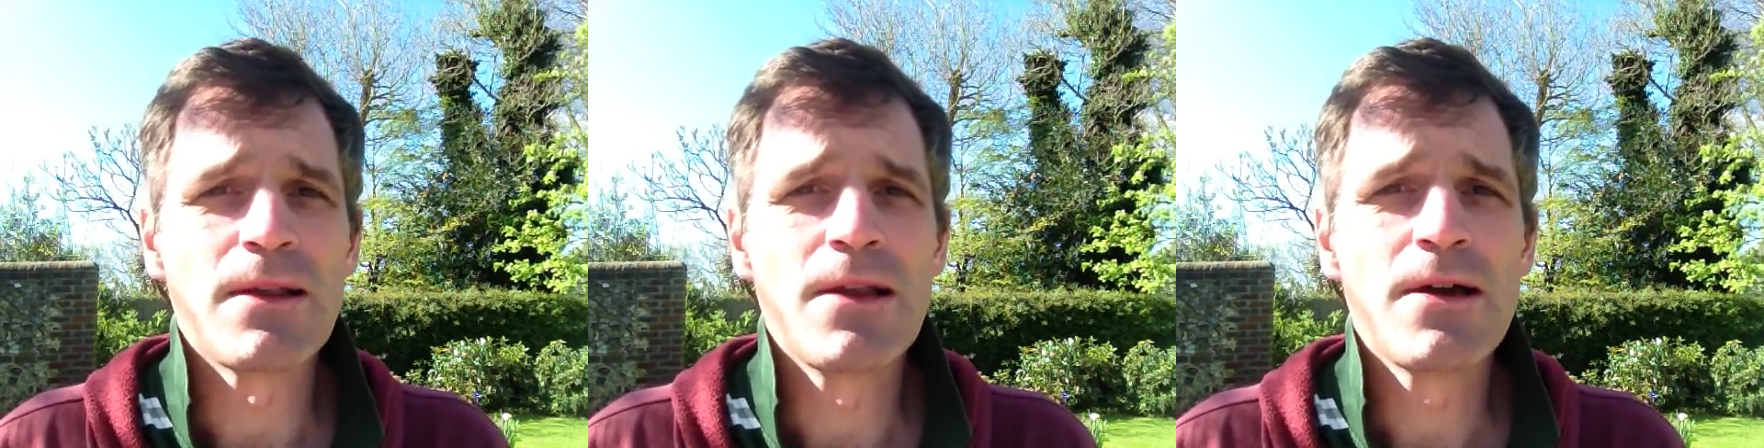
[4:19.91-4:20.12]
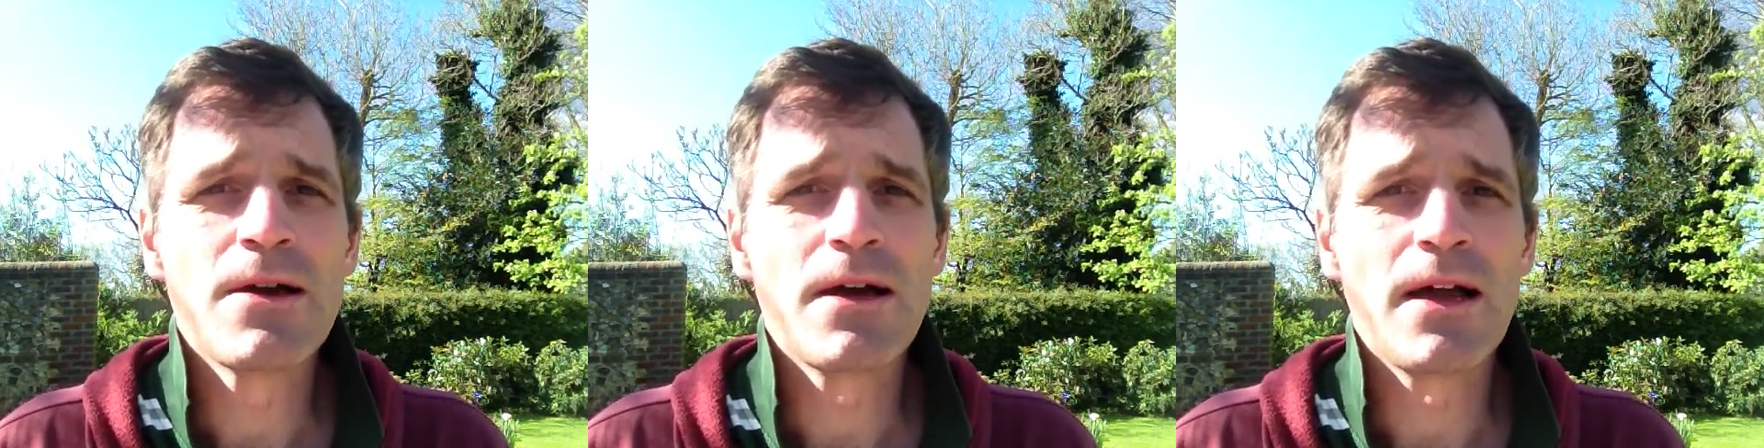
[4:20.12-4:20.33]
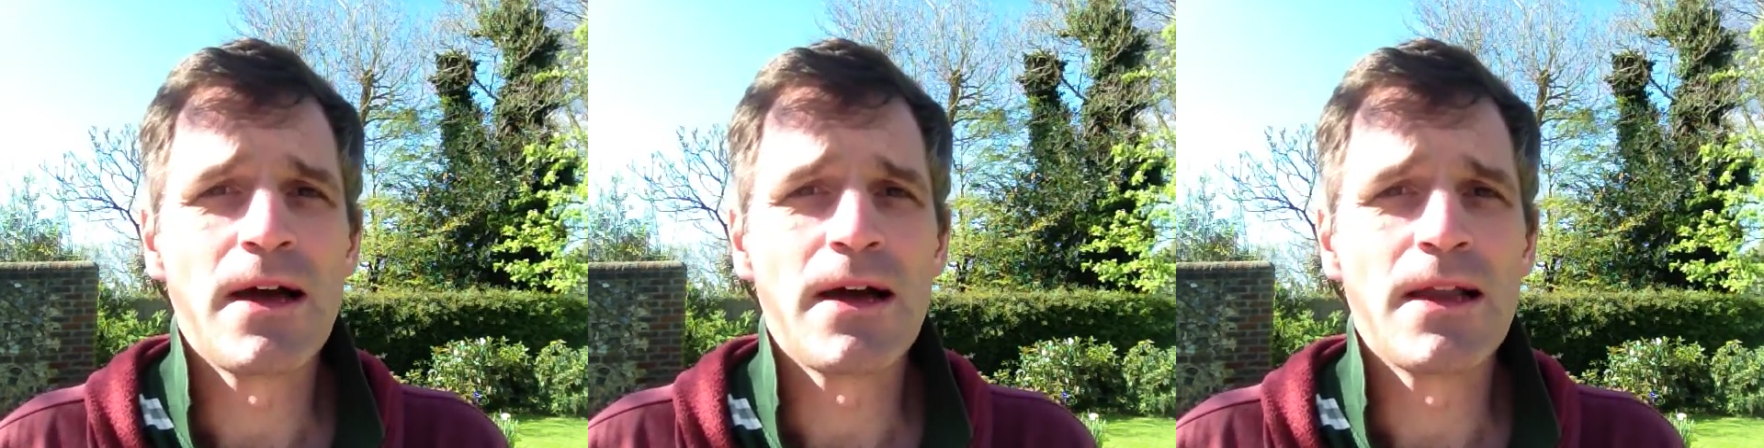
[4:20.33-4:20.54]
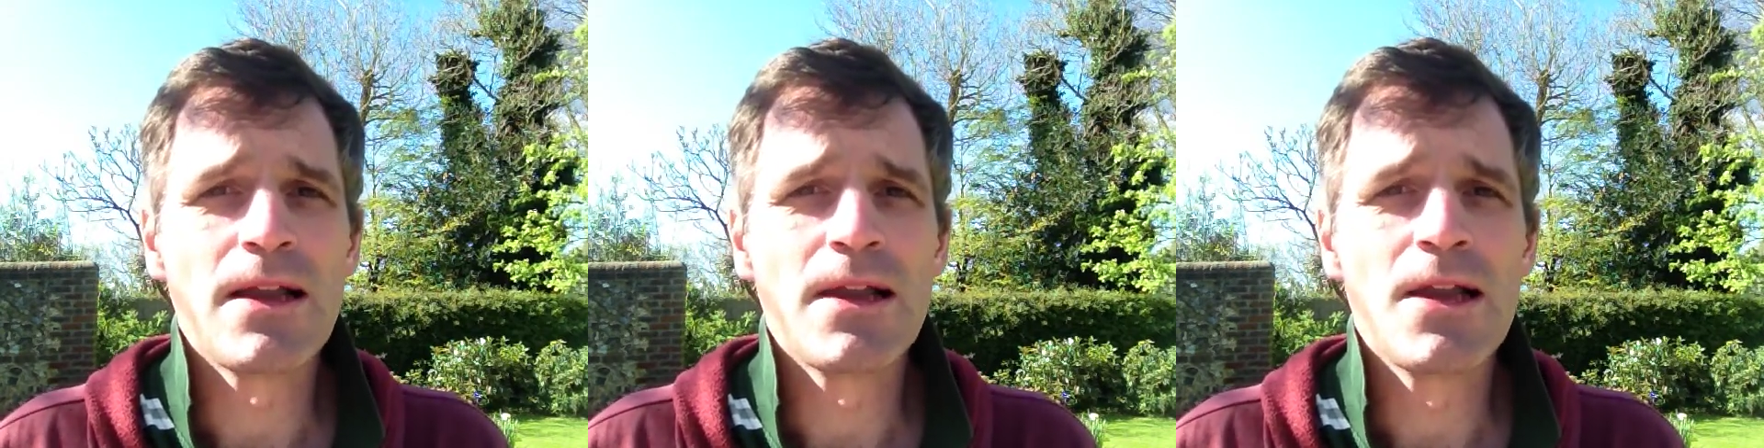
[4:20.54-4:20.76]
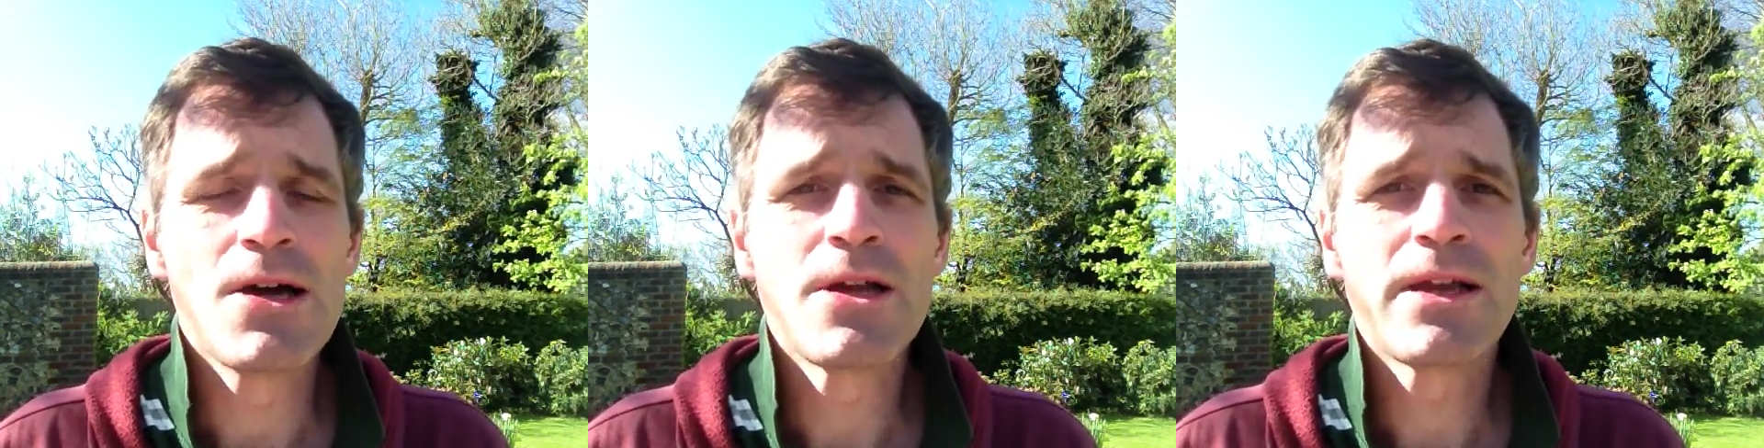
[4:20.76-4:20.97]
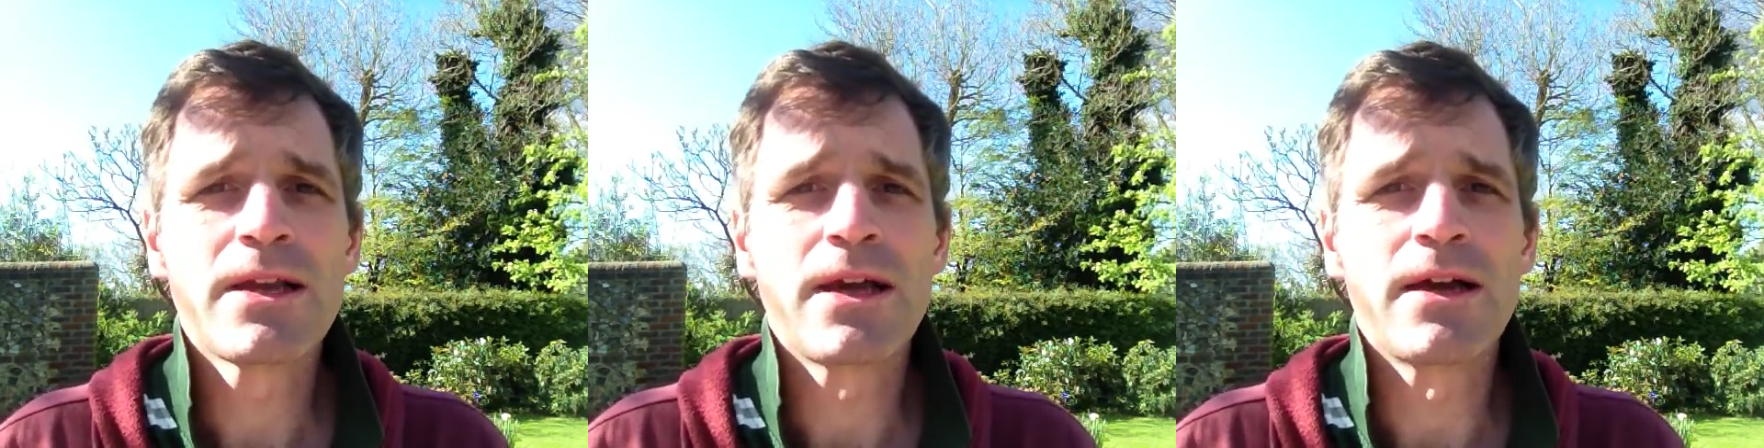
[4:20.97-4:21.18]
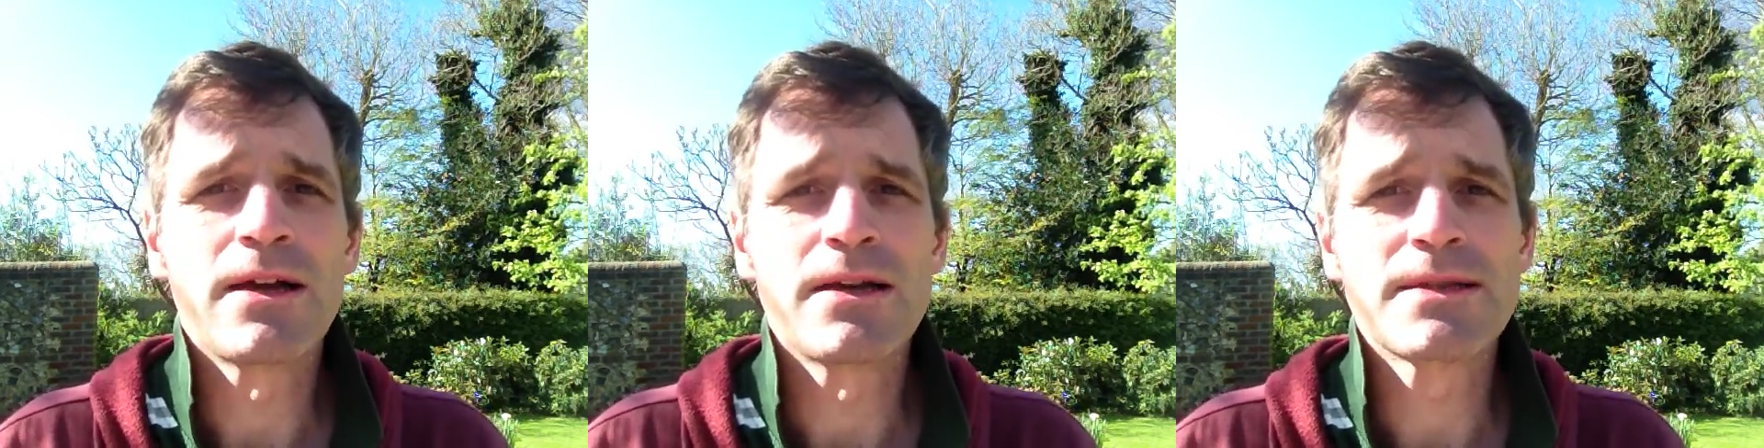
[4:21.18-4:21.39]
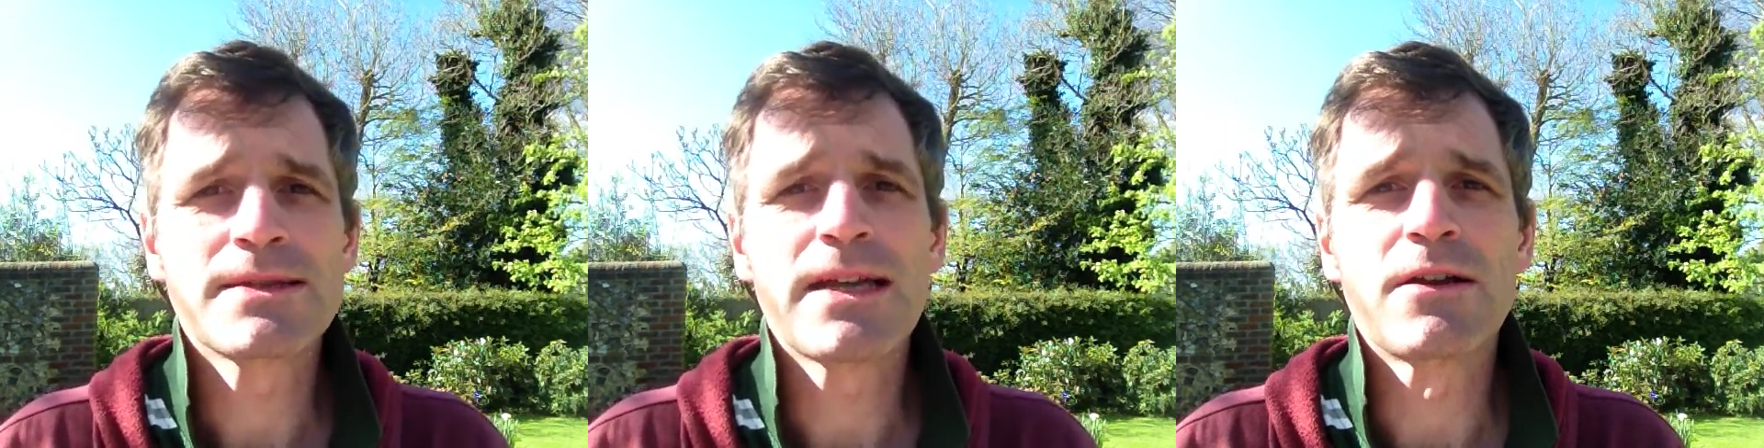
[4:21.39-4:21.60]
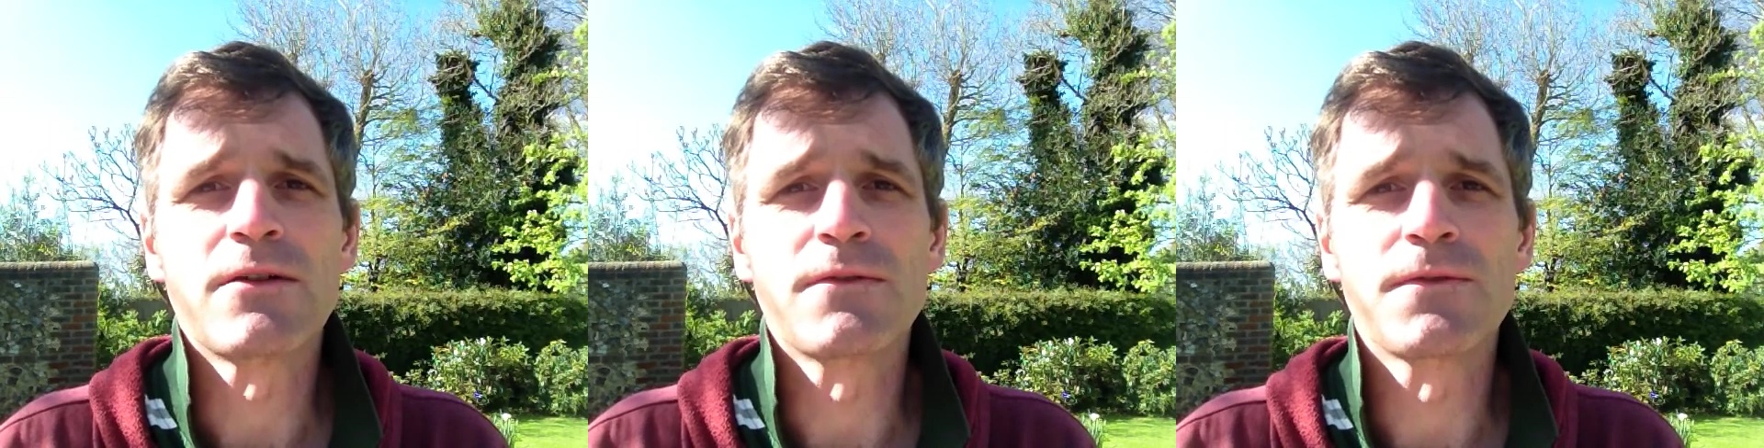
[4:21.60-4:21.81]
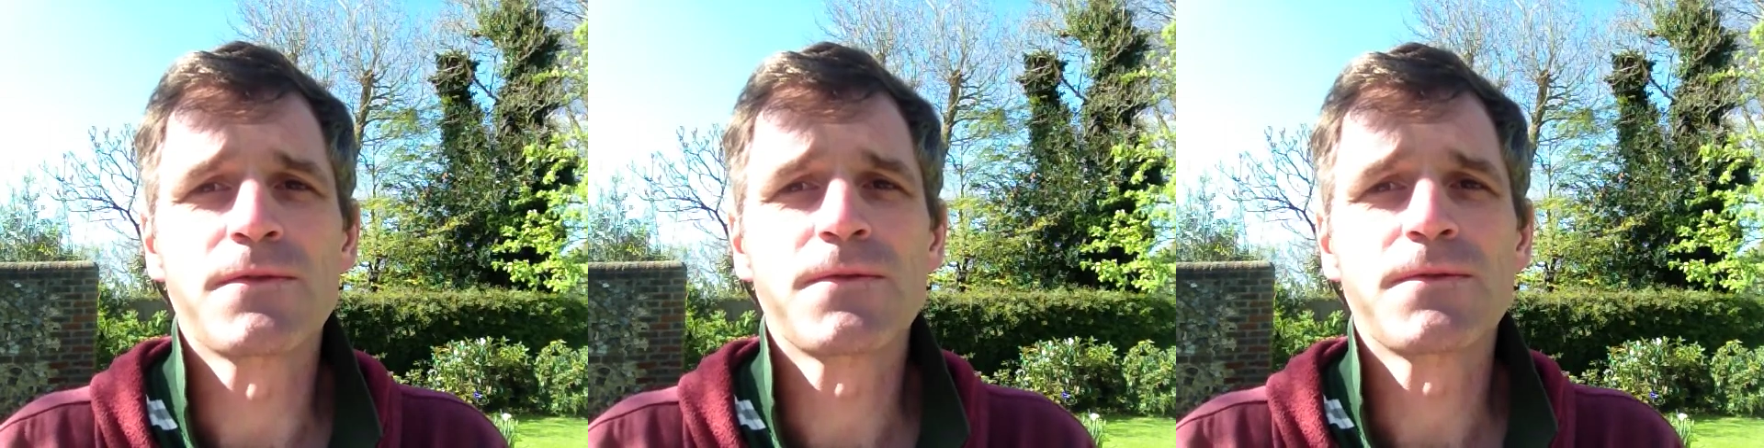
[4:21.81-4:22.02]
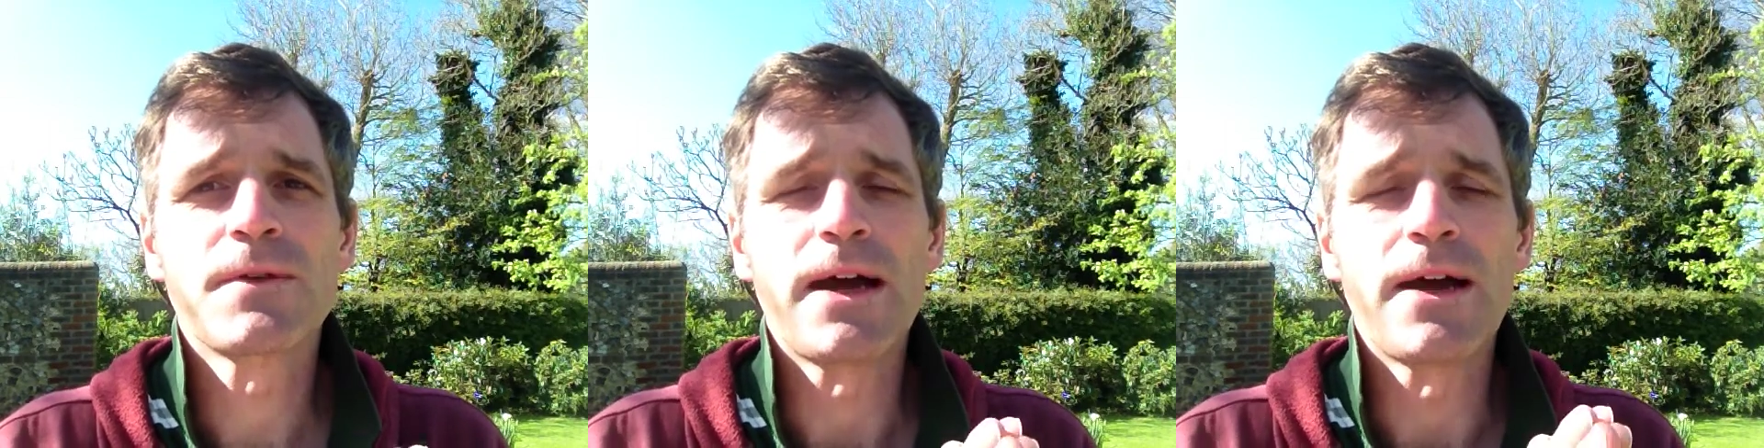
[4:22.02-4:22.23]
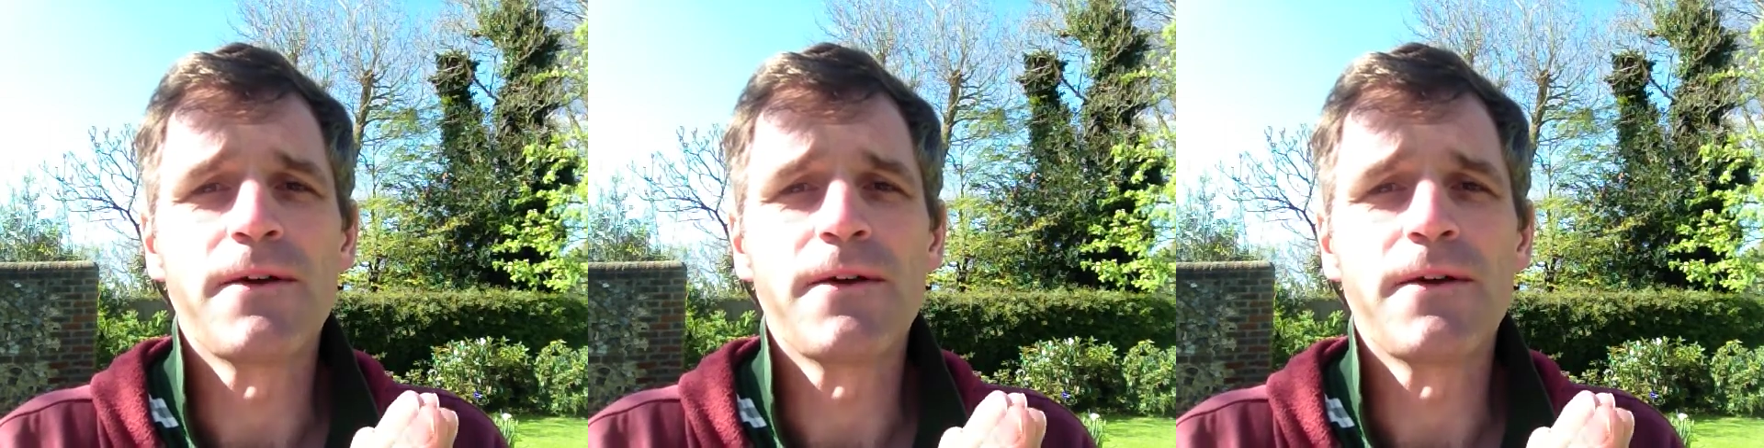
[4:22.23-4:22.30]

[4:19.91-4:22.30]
learning a set of